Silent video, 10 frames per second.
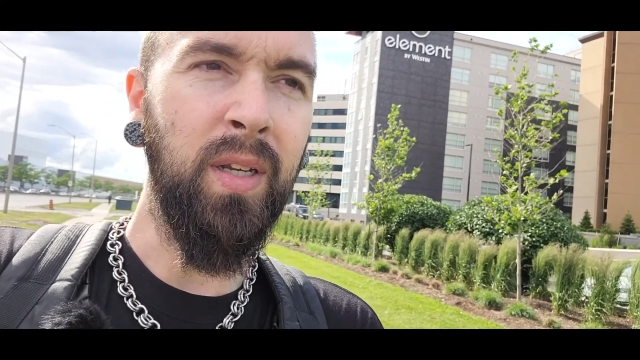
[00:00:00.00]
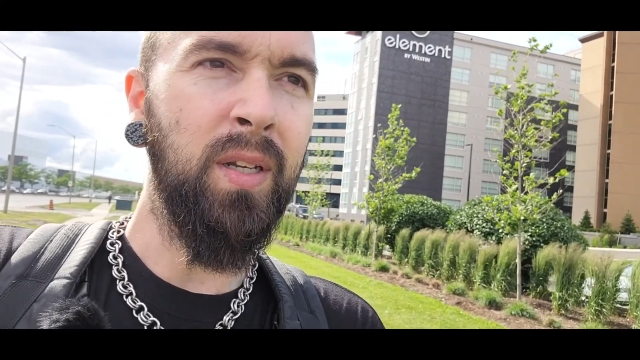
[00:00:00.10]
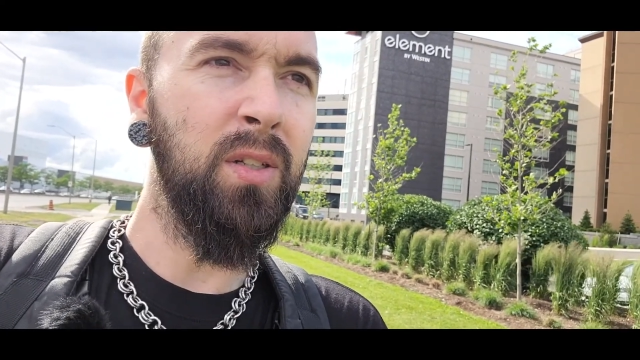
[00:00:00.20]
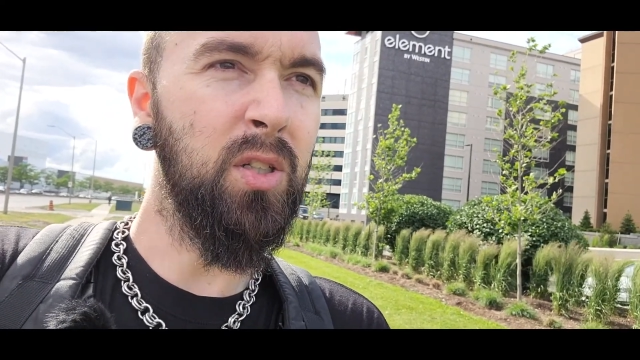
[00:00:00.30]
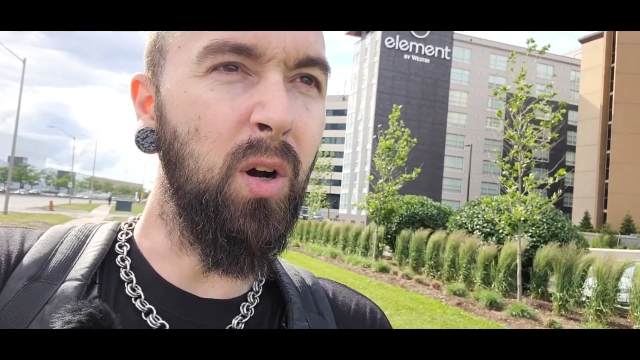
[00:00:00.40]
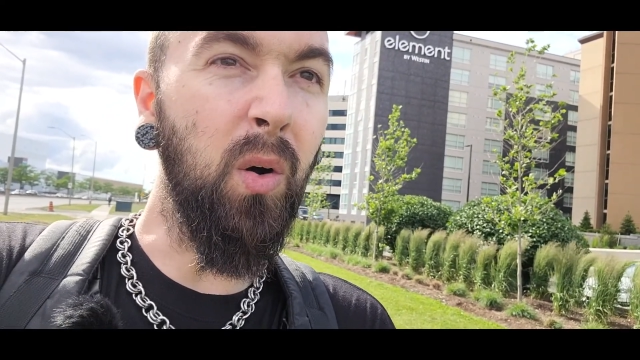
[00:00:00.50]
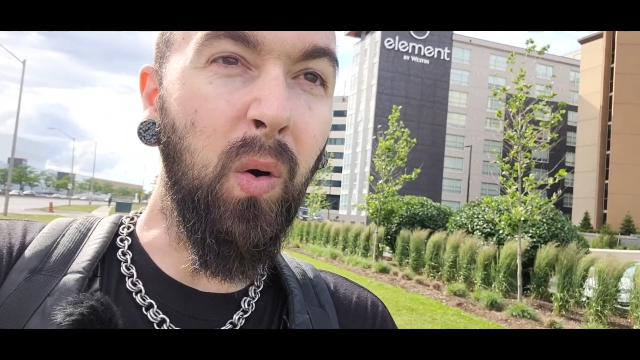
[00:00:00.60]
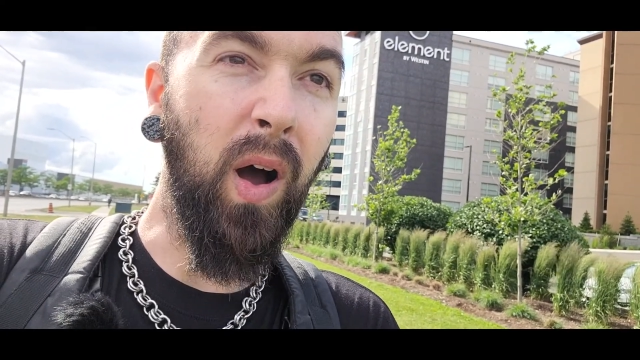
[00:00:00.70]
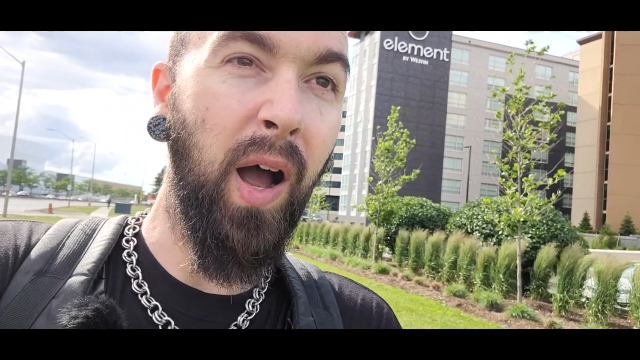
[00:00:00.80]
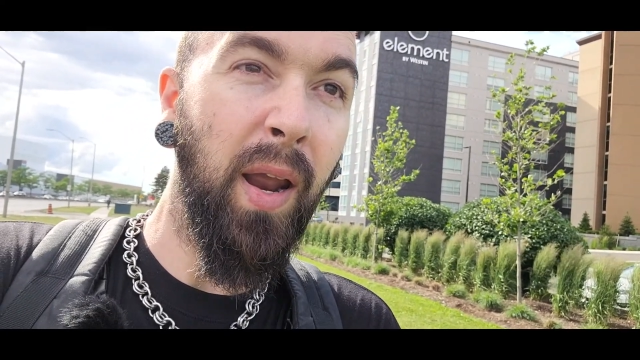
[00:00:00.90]

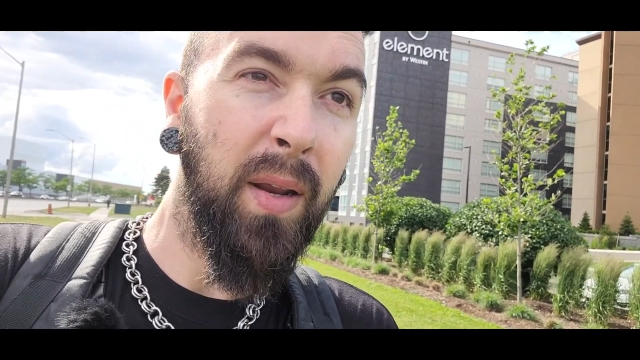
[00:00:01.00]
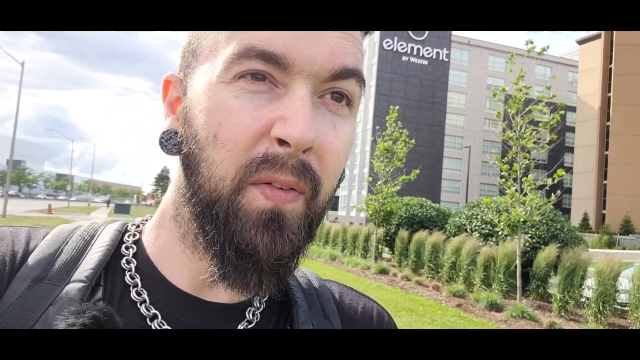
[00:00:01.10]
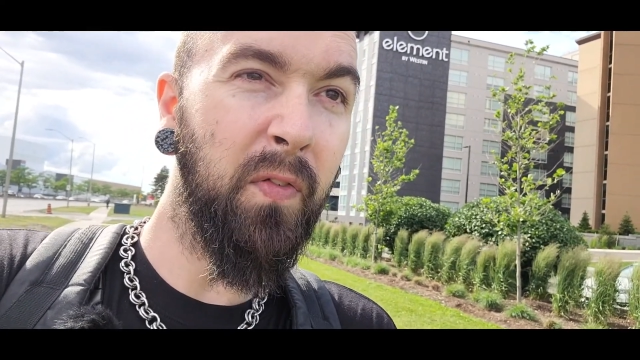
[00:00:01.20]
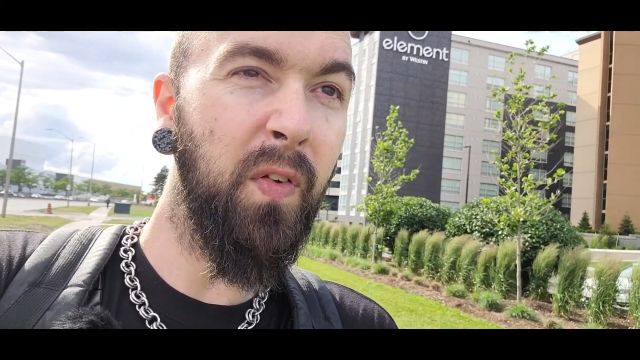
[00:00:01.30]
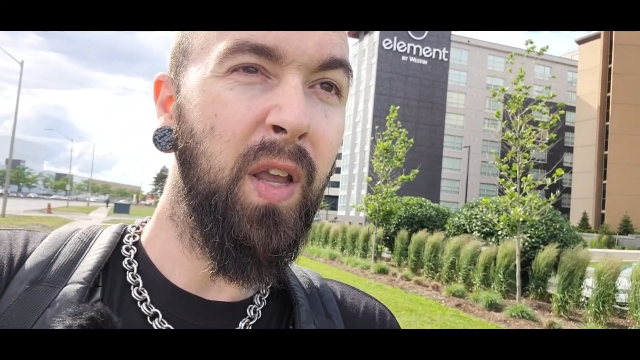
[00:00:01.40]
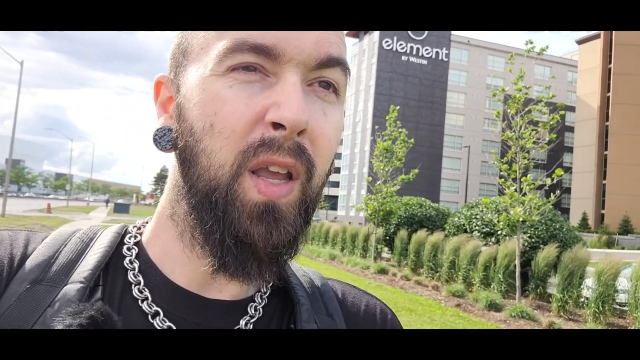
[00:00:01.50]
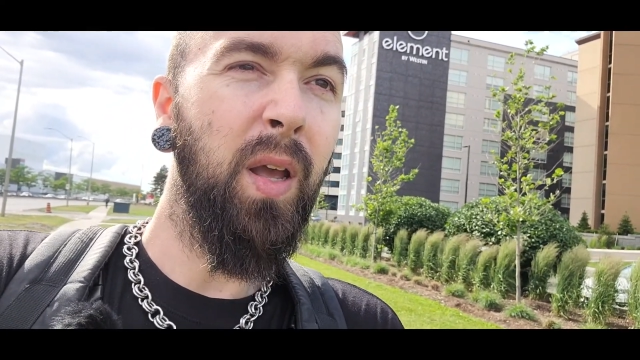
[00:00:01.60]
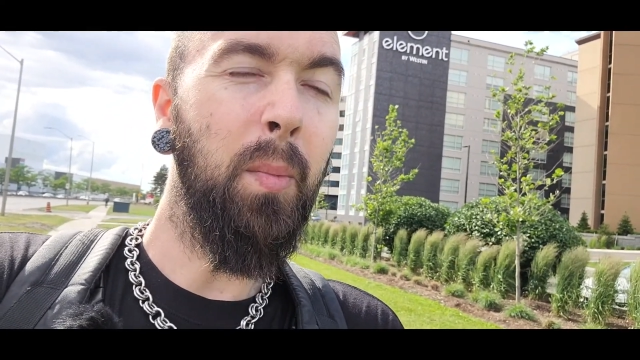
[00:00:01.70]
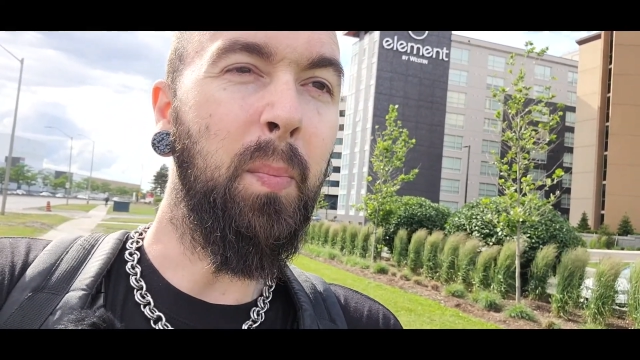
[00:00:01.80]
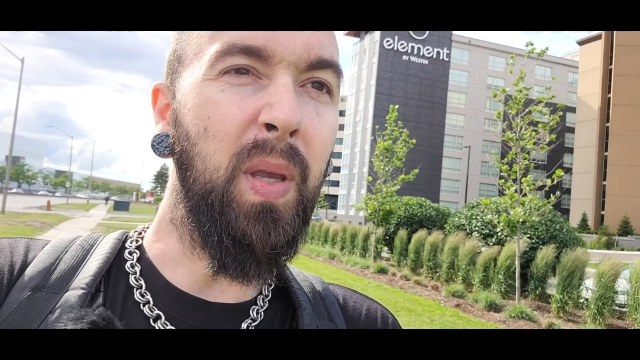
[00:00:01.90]
So I've
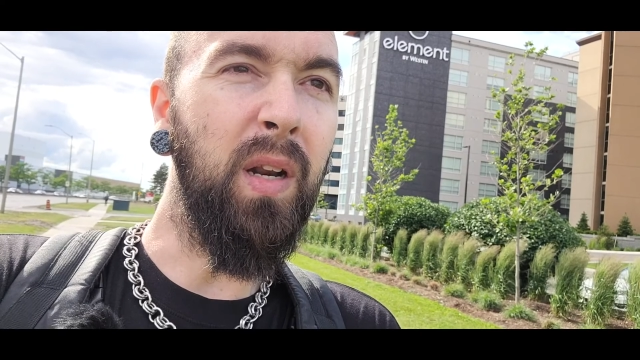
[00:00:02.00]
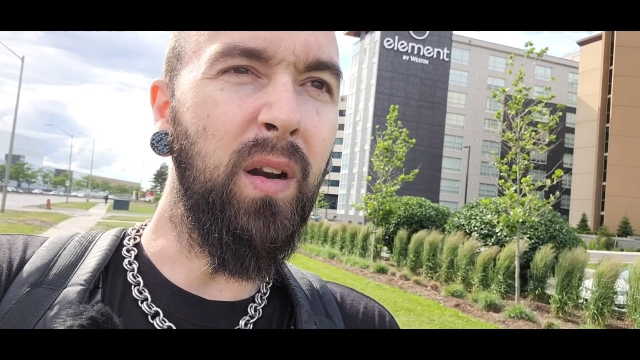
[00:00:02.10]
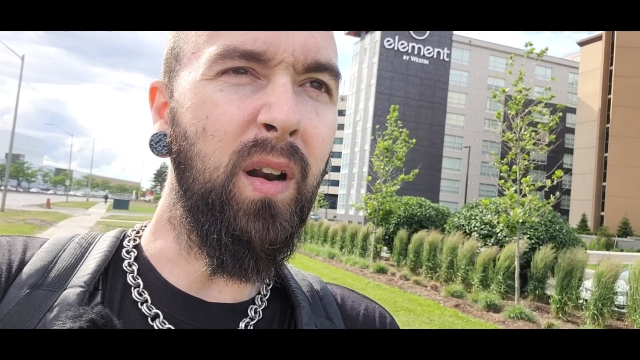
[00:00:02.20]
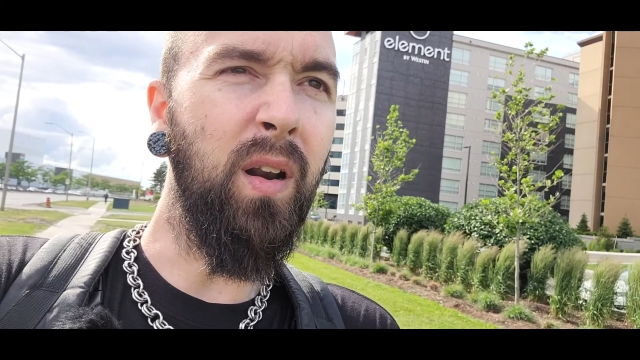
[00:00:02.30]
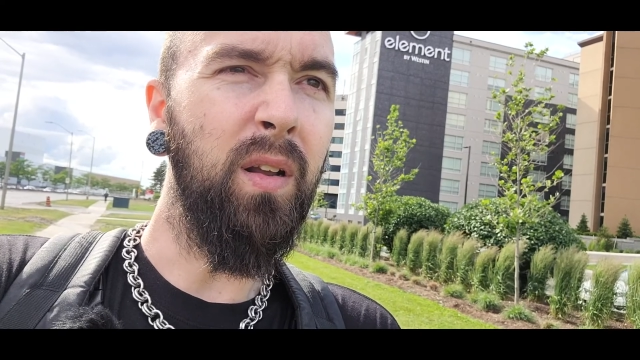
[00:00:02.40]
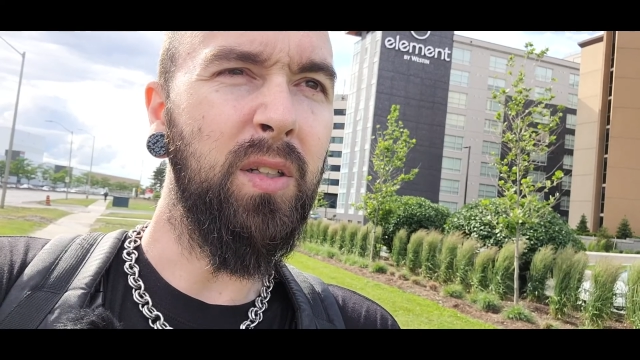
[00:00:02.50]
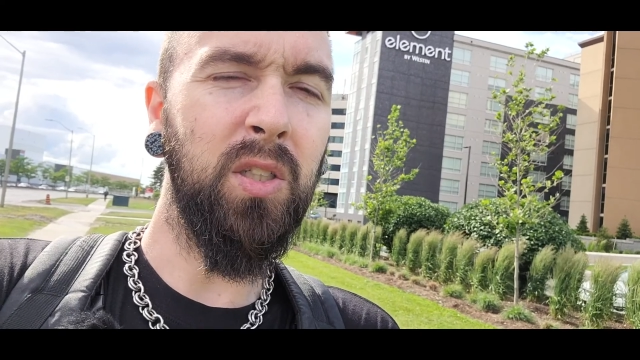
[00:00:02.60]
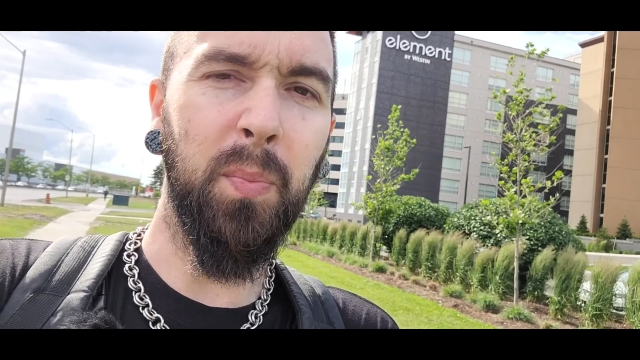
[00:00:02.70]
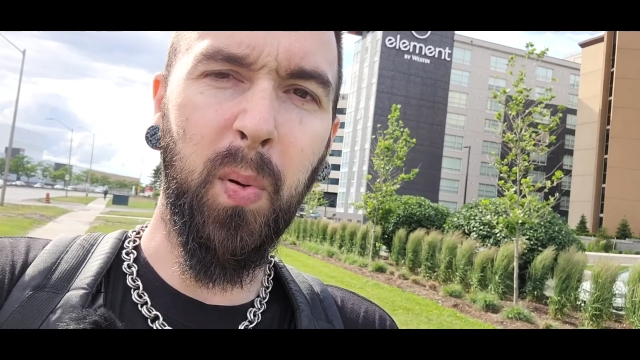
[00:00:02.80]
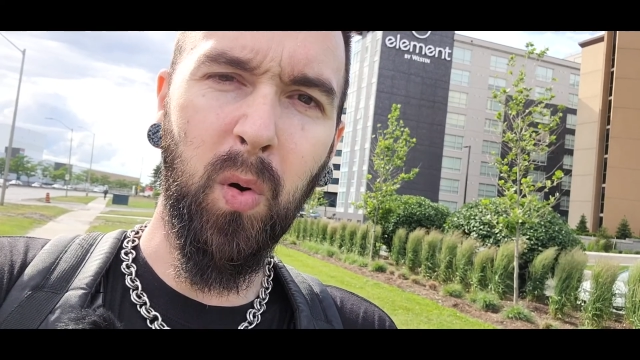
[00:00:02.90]
been
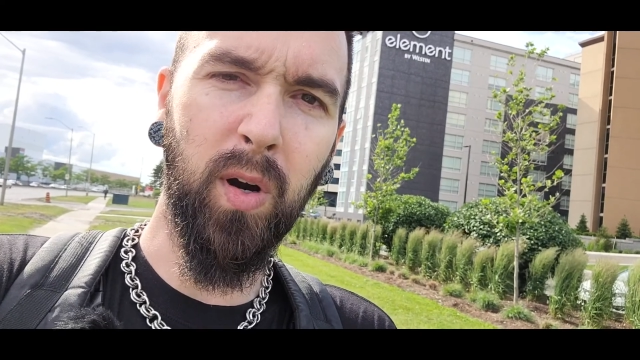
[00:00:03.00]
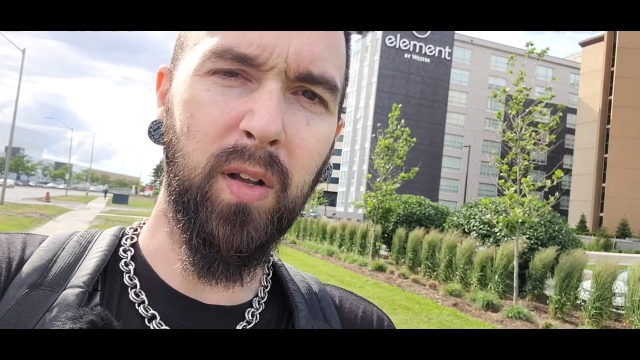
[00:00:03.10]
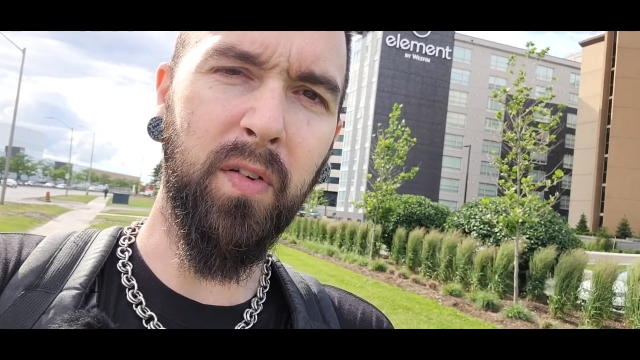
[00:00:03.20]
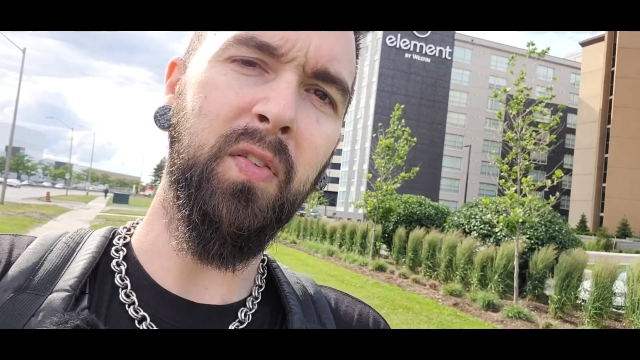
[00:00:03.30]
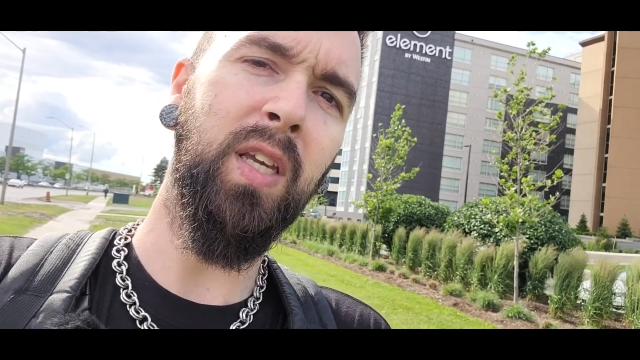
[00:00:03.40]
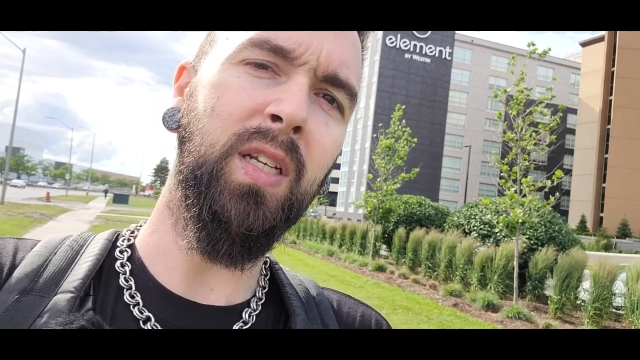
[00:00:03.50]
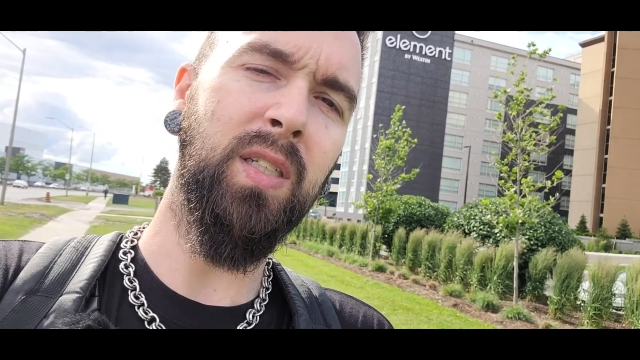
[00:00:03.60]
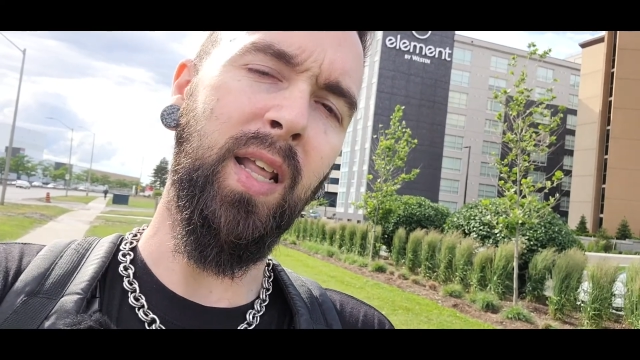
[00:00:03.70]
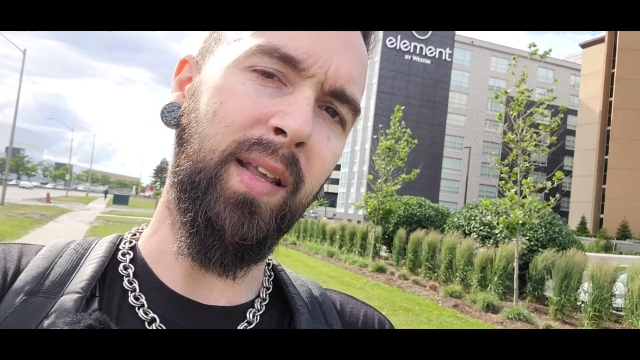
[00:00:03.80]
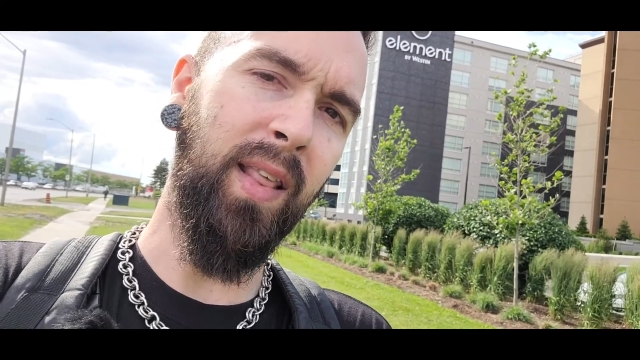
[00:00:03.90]
supportive of things
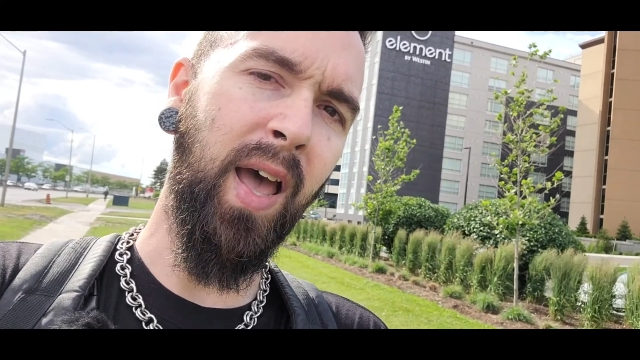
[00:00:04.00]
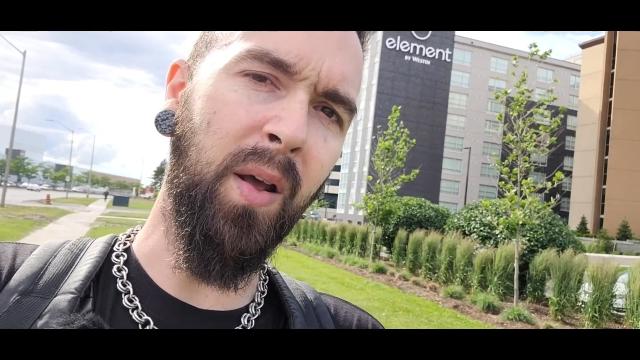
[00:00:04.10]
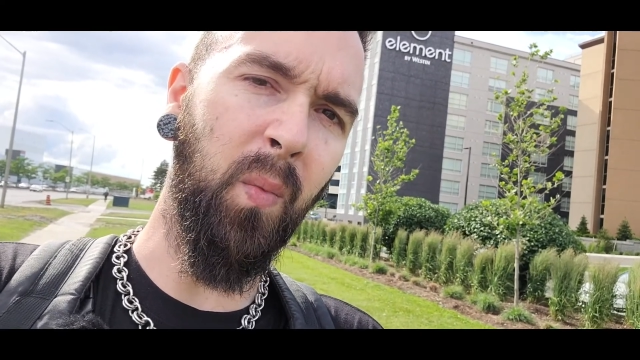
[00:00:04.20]
like that,